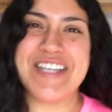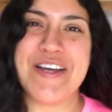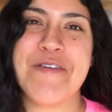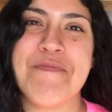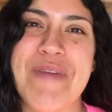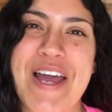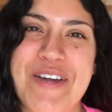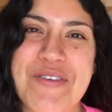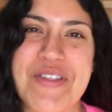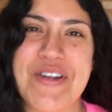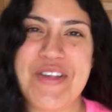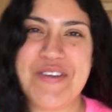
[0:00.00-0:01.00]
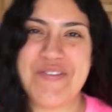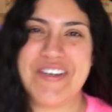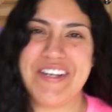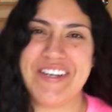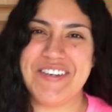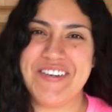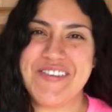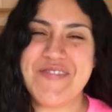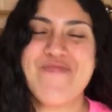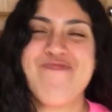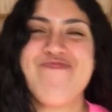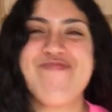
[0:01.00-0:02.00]
I am back with another video.
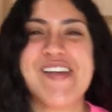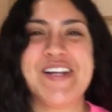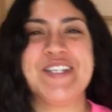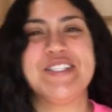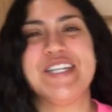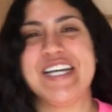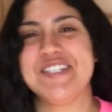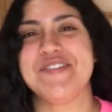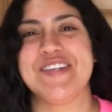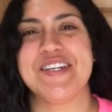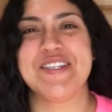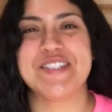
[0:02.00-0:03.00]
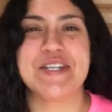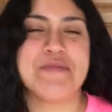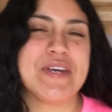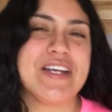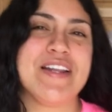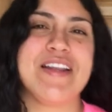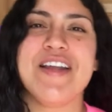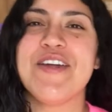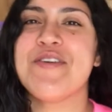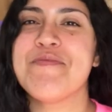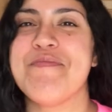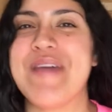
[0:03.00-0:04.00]
And on today's video, it's going to be
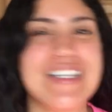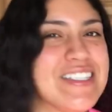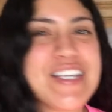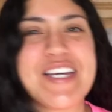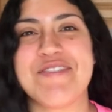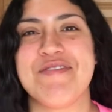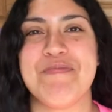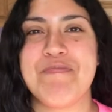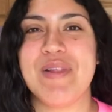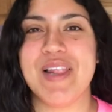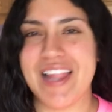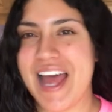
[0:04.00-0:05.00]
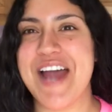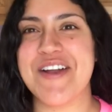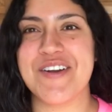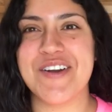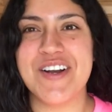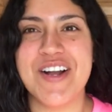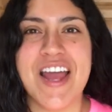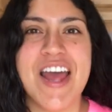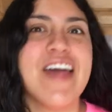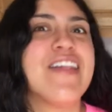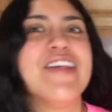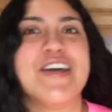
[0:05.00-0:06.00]
another Mexican platter
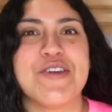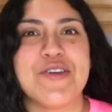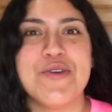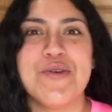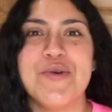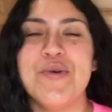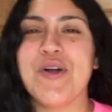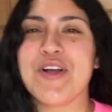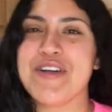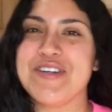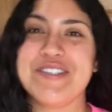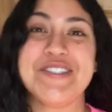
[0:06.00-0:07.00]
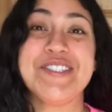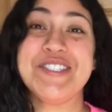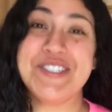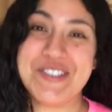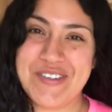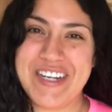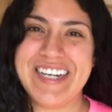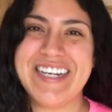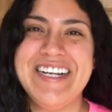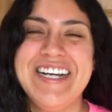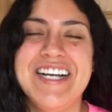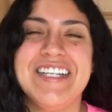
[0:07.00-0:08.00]
that you are going to enjoy.
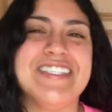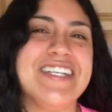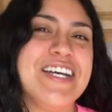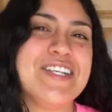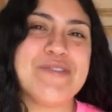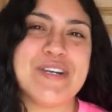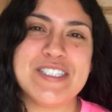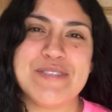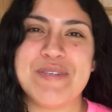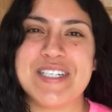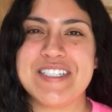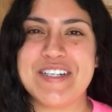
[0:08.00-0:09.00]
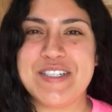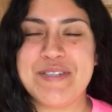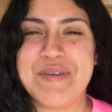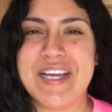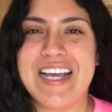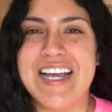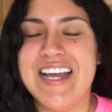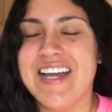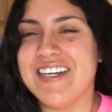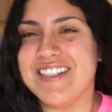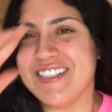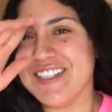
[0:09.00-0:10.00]
Today's recipe is going to be
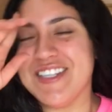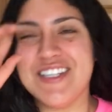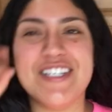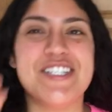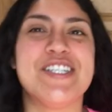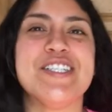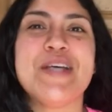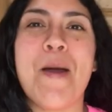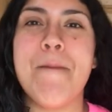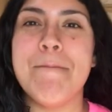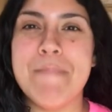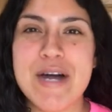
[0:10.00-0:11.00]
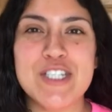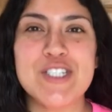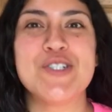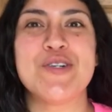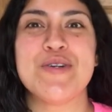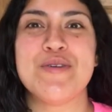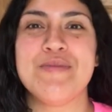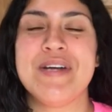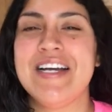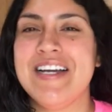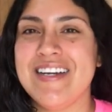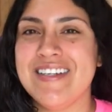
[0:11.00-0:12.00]
delicious mushroom
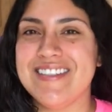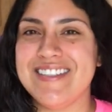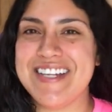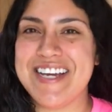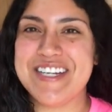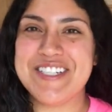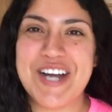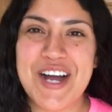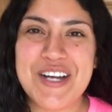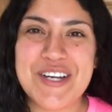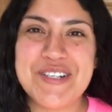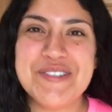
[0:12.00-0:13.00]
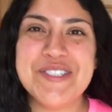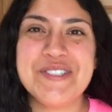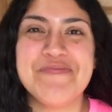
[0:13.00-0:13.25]
steak tacos